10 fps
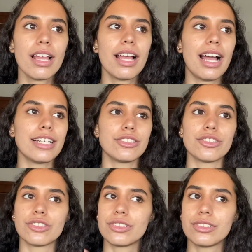I
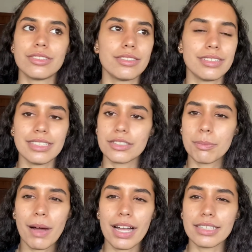just
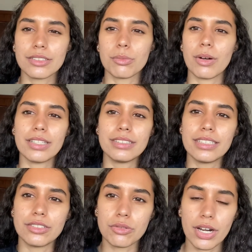despise what
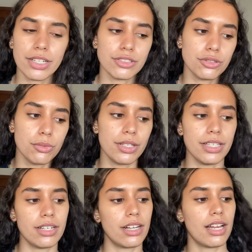they try to do
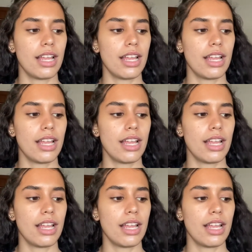here.